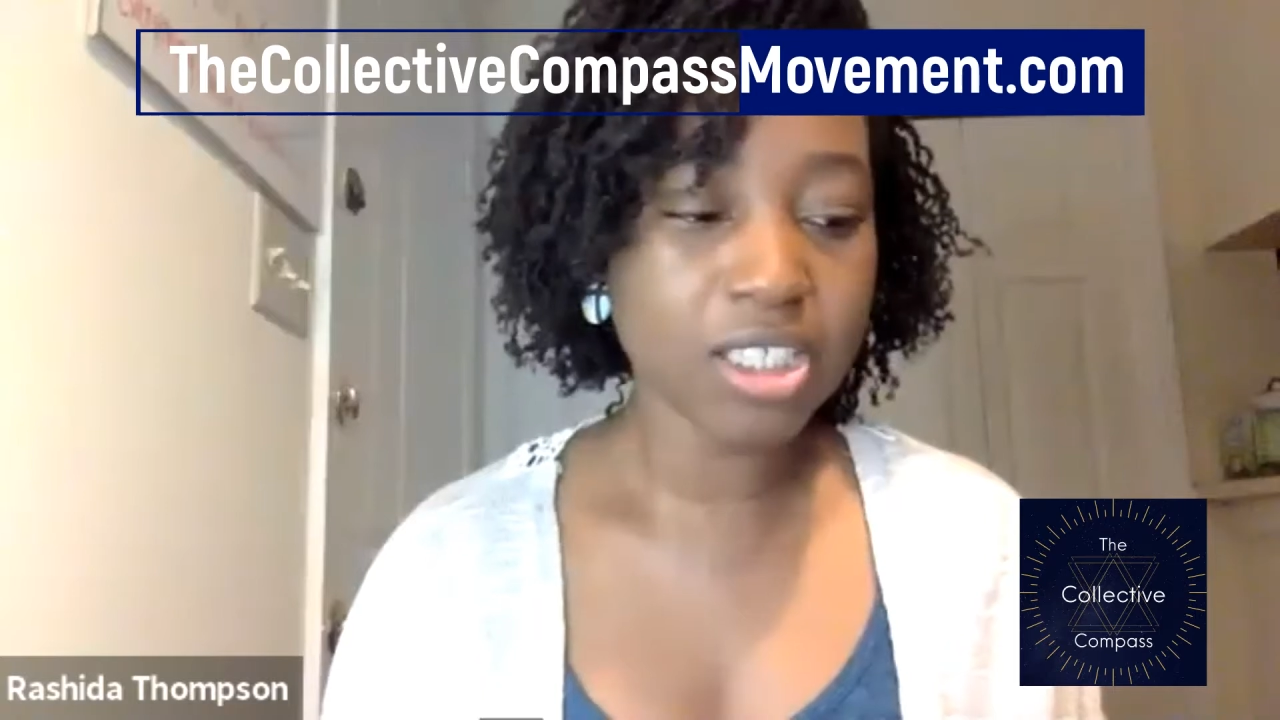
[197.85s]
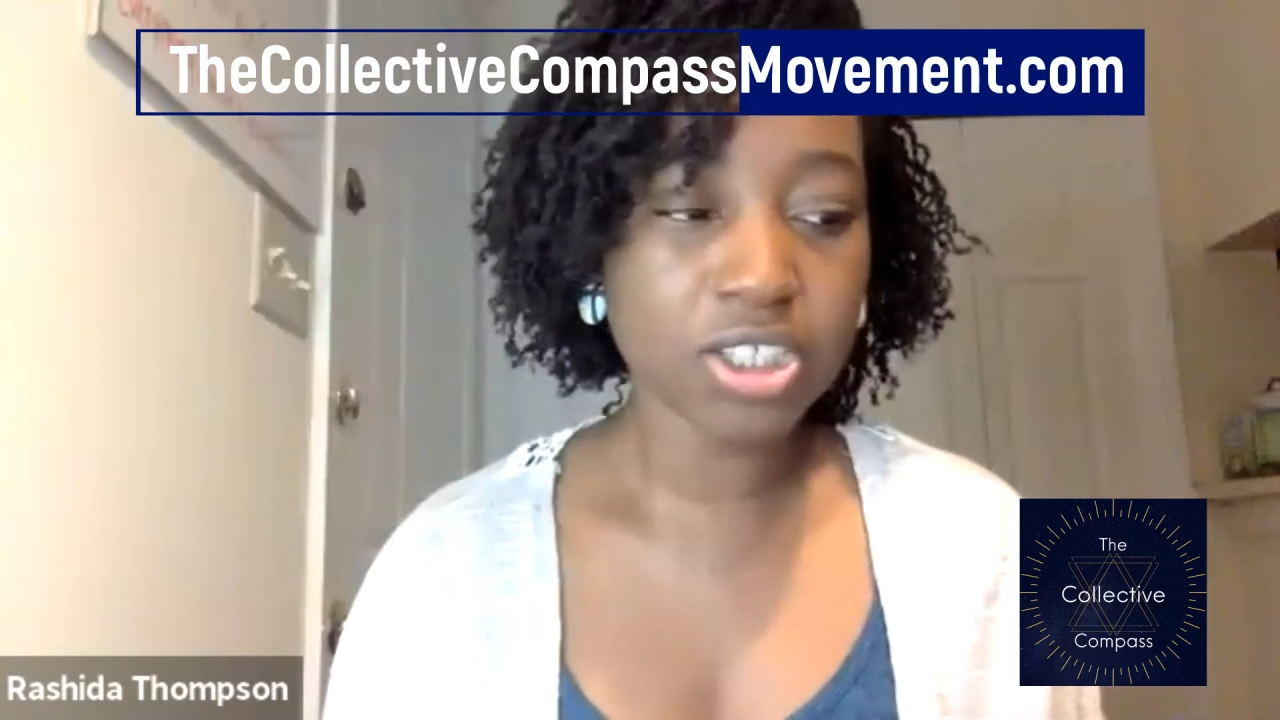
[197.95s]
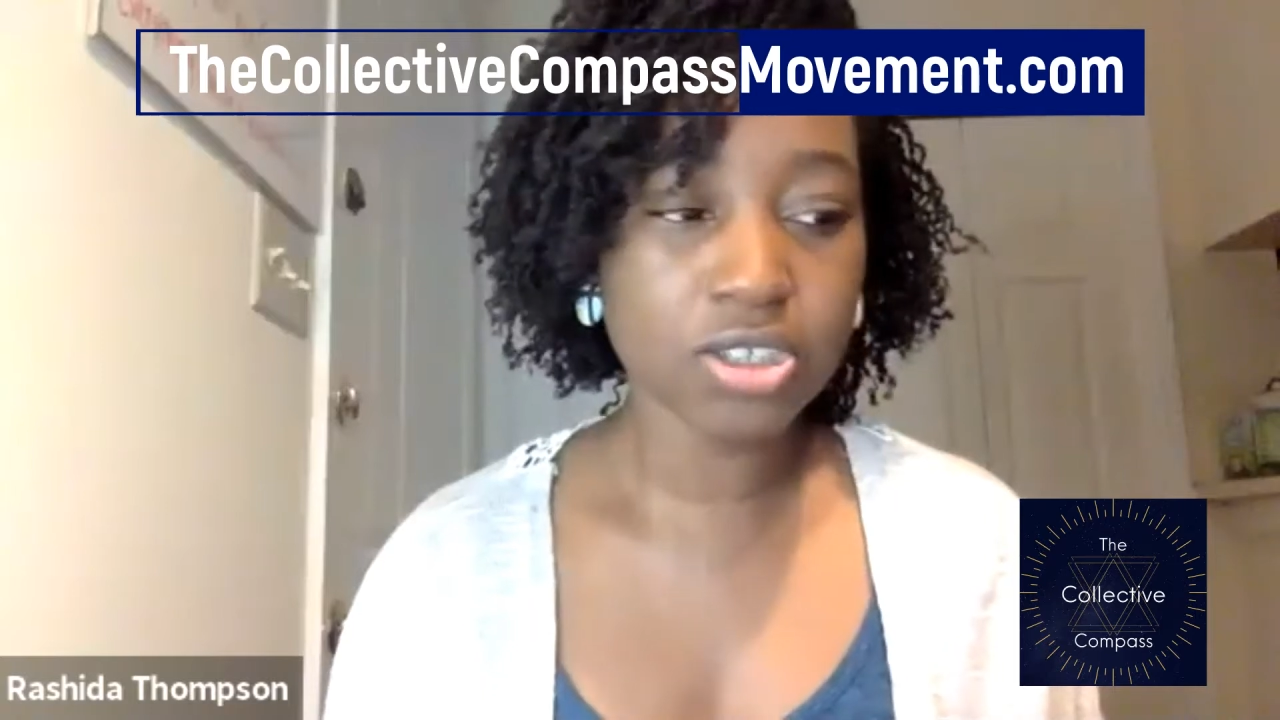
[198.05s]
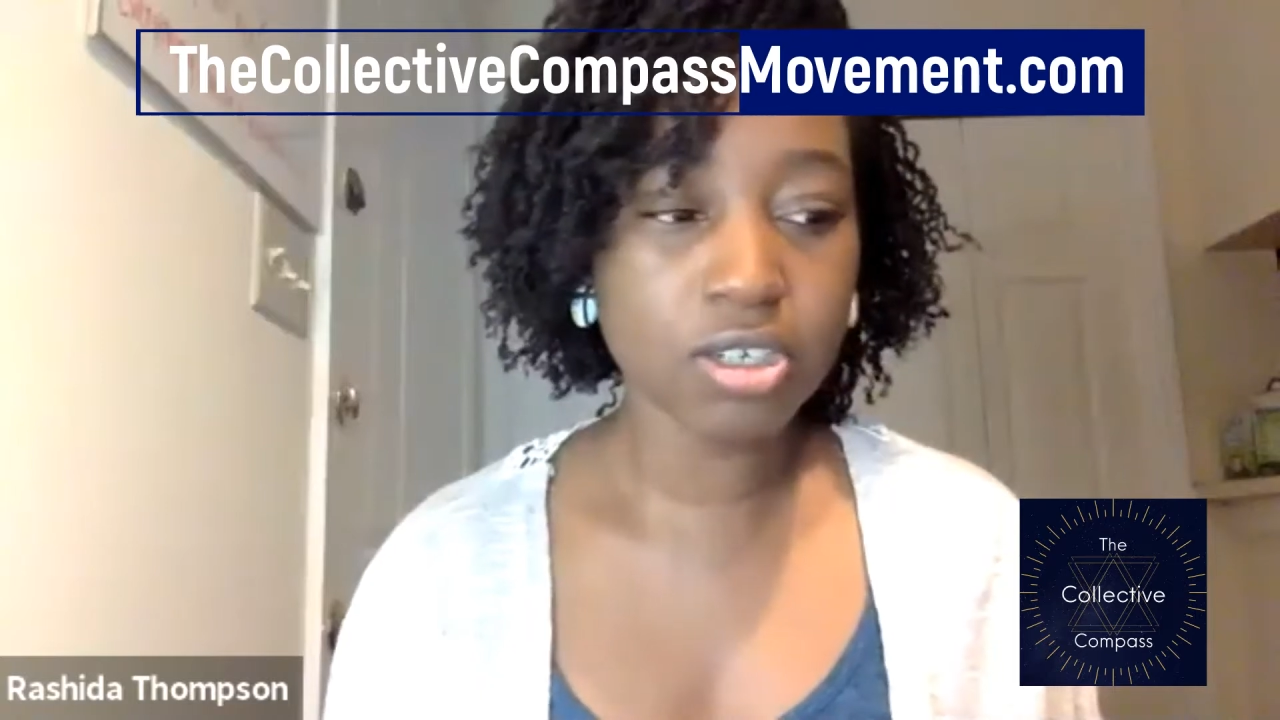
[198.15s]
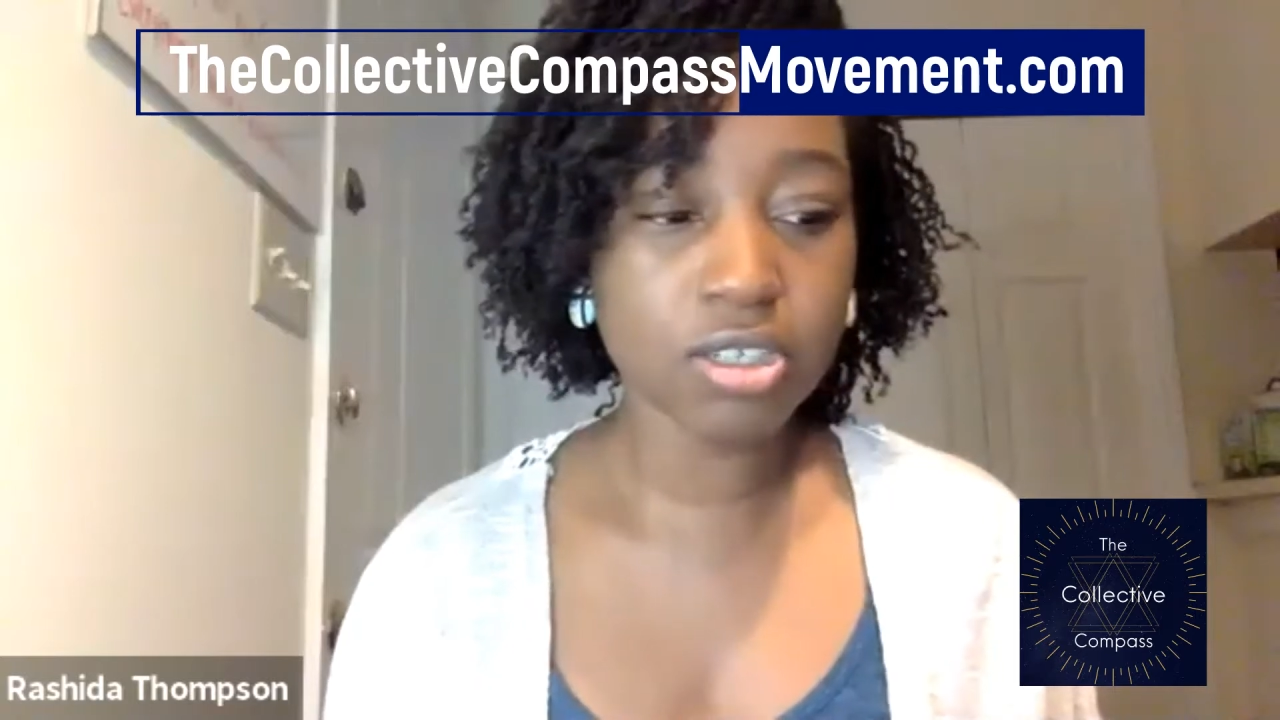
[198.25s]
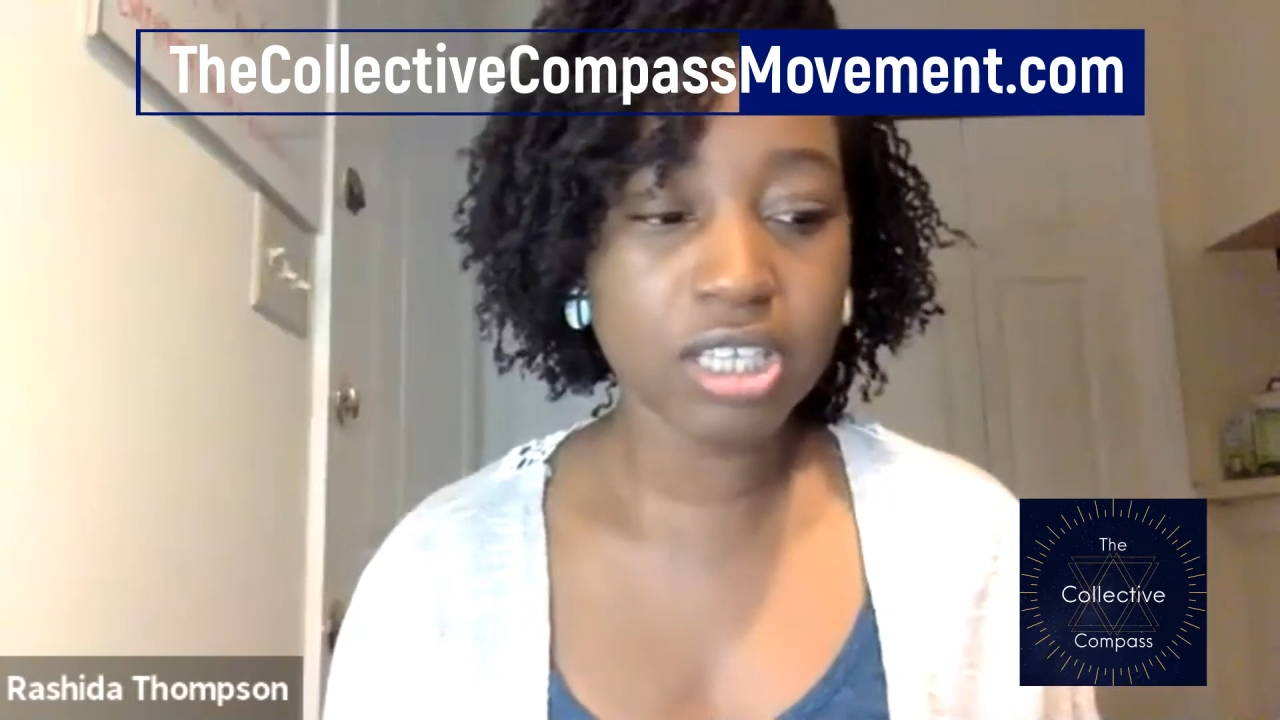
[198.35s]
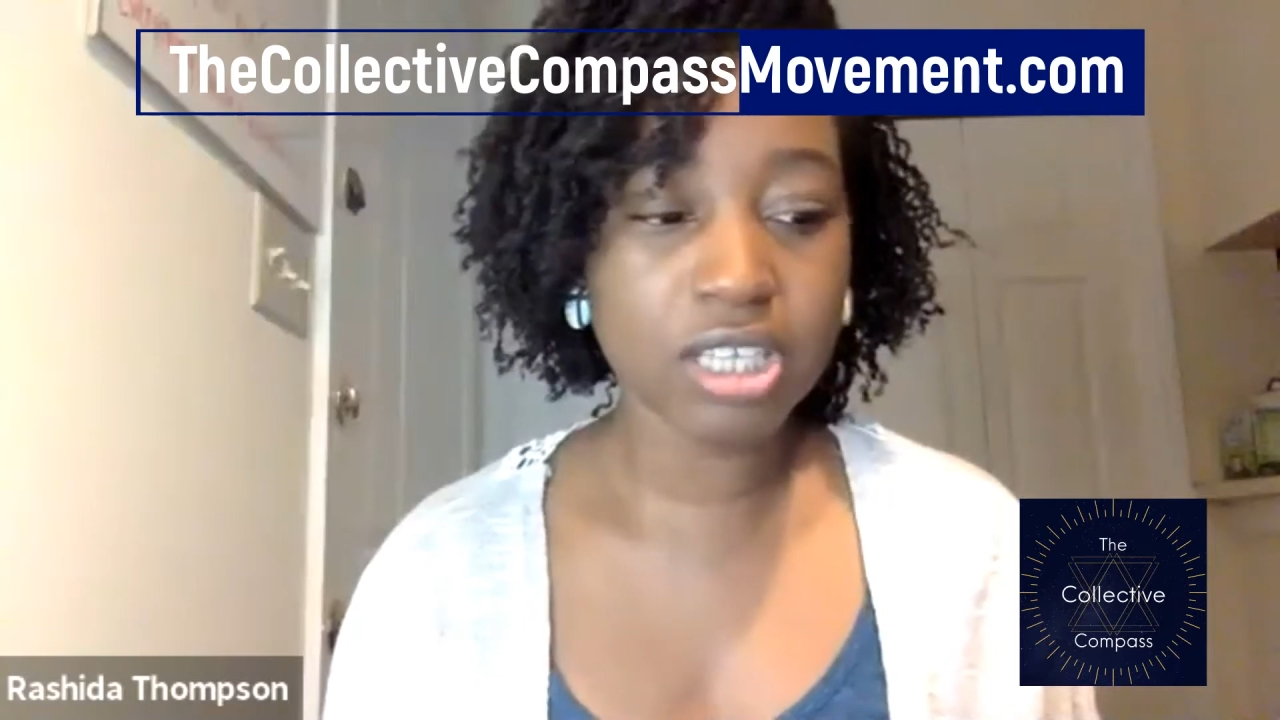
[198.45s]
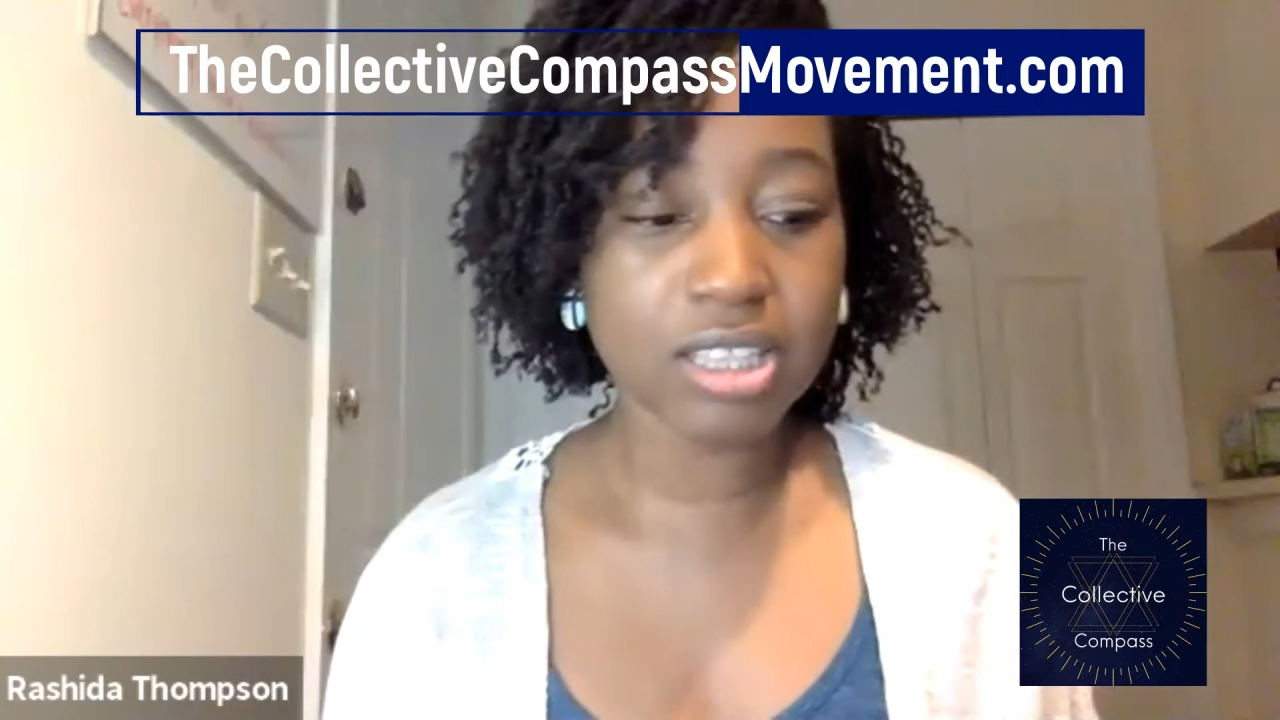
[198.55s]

sure that